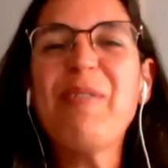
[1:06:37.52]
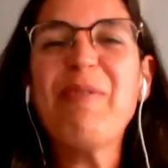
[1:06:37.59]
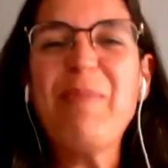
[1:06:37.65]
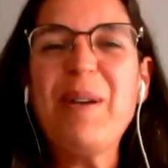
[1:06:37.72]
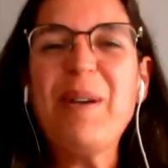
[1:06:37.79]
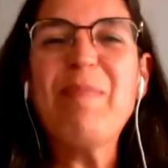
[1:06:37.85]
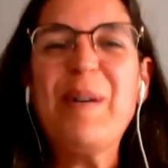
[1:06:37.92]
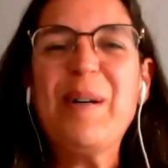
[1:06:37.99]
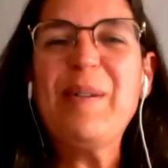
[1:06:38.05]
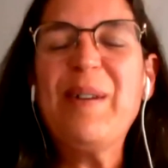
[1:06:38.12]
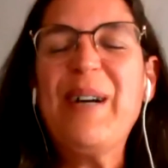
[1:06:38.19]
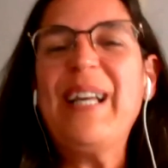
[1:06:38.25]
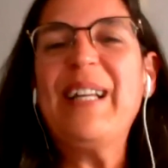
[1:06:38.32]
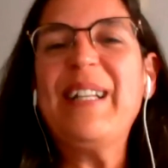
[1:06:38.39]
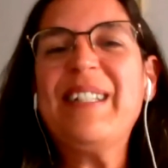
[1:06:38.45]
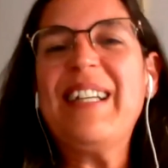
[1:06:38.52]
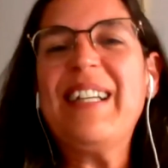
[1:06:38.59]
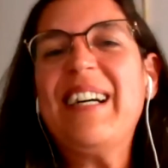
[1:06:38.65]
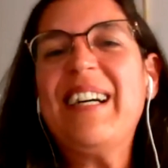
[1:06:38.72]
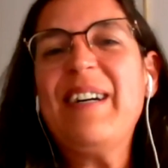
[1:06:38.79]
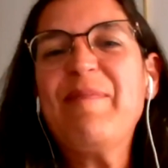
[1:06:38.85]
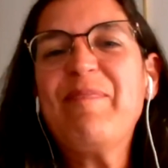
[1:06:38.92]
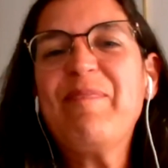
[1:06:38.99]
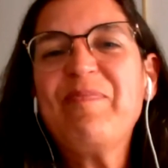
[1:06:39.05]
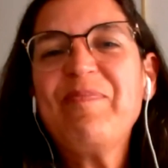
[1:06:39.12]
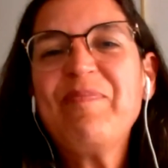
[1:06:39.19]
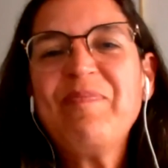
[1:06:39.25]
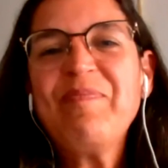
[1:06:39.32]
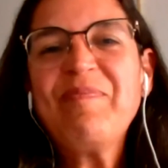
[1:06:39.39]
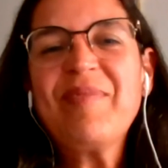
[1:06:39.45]
with people and
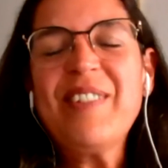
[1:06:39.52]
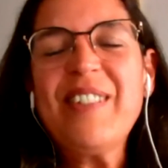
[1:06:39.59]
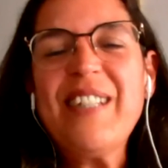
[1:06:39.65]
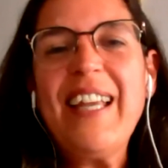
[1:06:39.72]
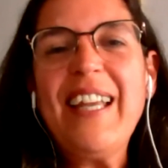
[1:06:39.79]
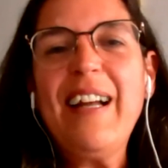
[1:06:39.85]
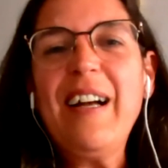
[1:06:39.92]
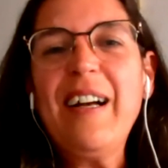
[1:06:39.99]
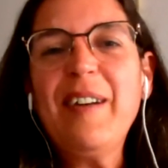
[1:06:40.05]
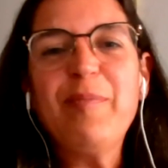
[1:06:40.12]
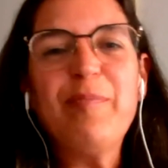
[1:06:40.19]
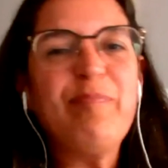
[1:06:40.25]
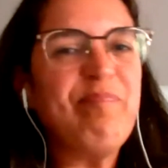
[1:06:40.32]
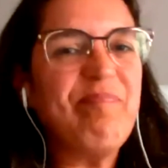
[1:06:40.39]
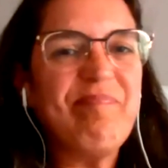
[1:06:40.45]
say, yeah,